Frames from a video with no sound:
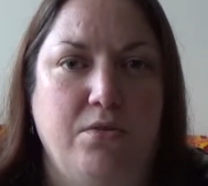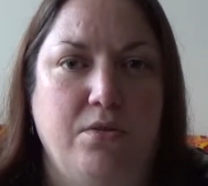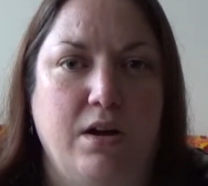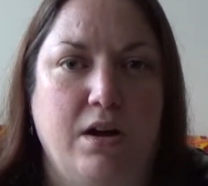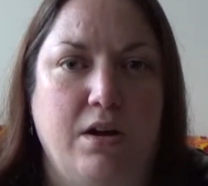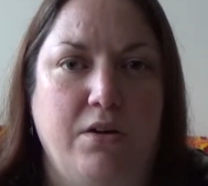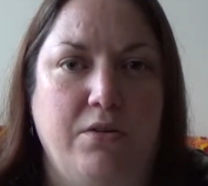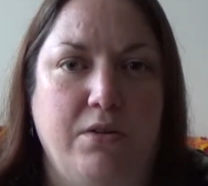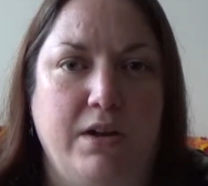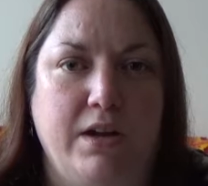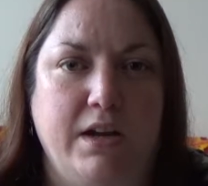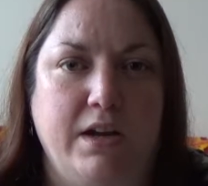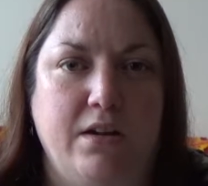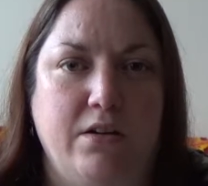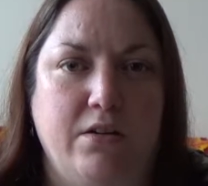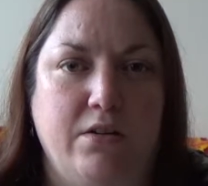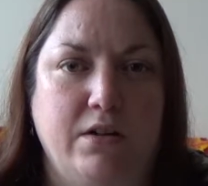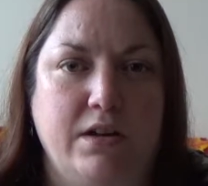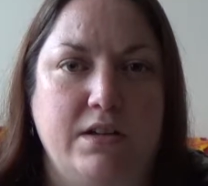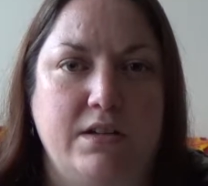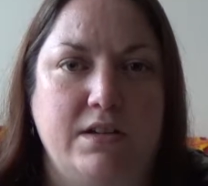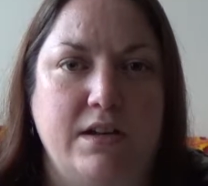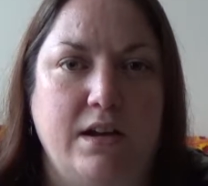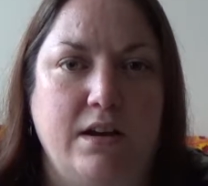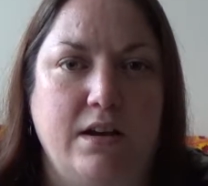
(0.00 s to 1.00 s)
Hoagie
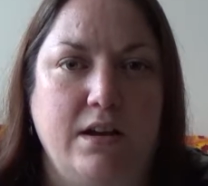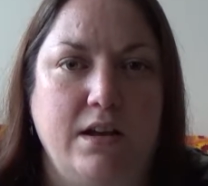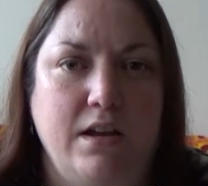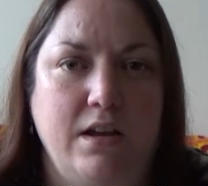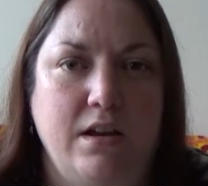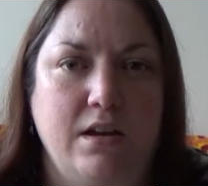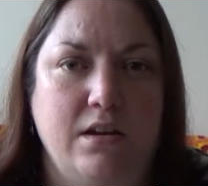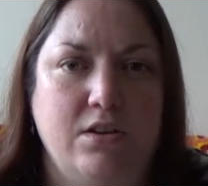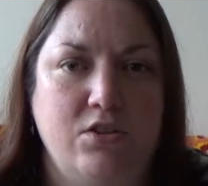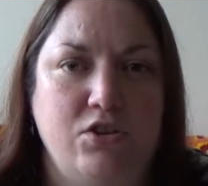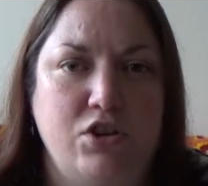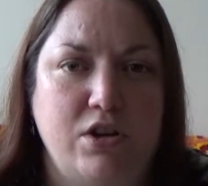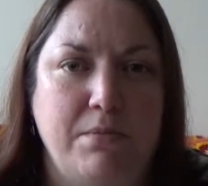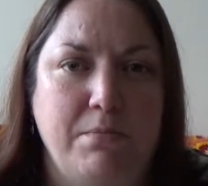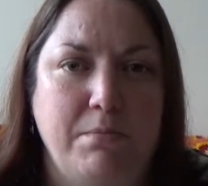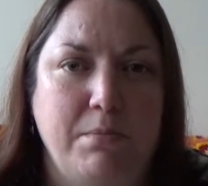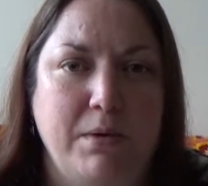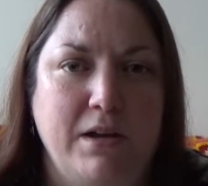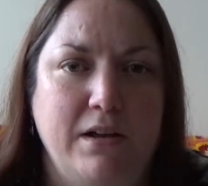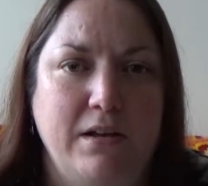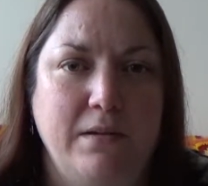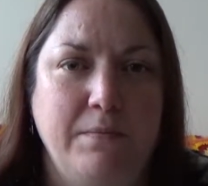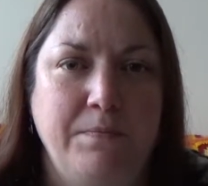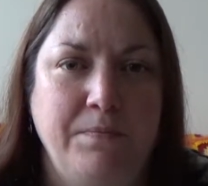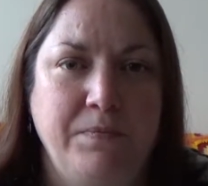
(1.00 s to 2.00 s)
Locatelli
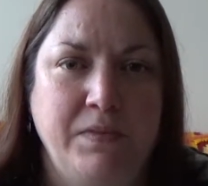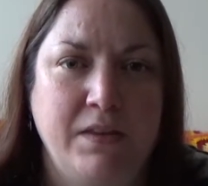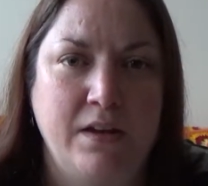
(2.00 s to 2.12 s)
jumper.